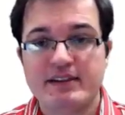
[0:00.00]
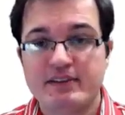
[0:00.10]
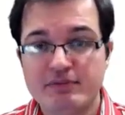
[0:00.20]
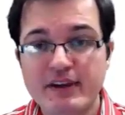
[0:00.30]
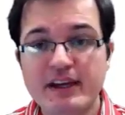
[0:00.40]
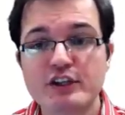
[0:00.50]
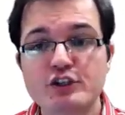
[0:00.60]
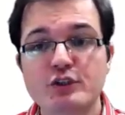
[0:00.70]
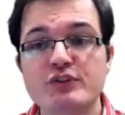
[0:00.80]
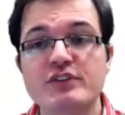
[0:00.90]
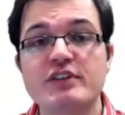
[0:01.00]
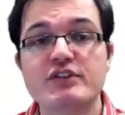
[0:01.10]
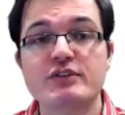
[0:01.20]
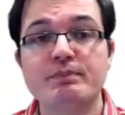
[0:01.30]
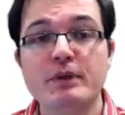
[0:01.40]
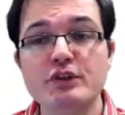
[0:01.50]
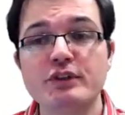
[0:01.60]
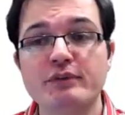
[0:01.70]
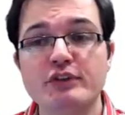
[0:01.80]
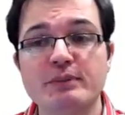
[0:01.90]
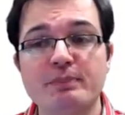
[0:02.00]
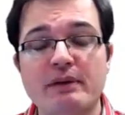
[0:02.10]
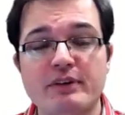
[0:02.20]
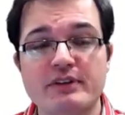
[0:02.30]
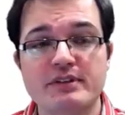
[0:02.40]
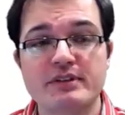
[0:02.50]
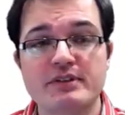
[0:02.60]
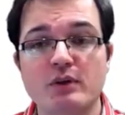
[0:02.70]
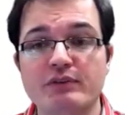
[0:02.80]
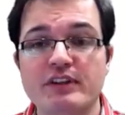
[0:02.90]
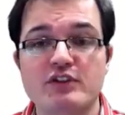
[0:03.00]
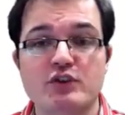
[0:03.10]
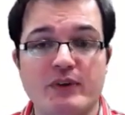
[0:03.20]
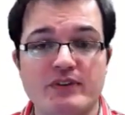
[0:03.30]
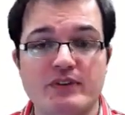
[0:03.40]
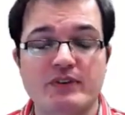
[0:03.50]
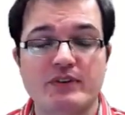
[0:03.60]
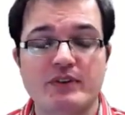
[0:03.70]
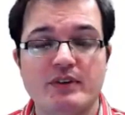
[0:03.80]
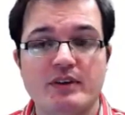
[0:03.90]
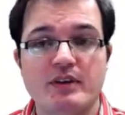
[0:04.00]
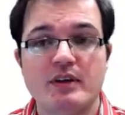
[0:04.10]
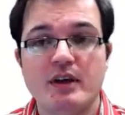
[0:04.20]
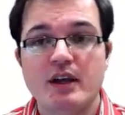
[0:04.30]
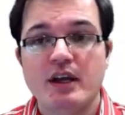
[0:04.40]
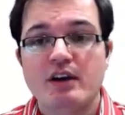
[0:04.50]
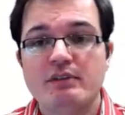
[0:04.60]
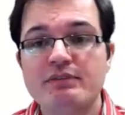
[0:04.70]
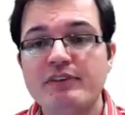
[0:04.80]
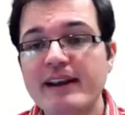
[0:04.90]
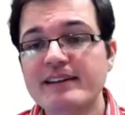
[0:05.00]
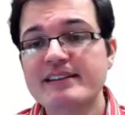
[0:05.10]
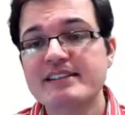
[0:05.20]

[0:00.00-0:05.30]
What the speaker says: The figure shows the distribution of user preferences over these choices. We find that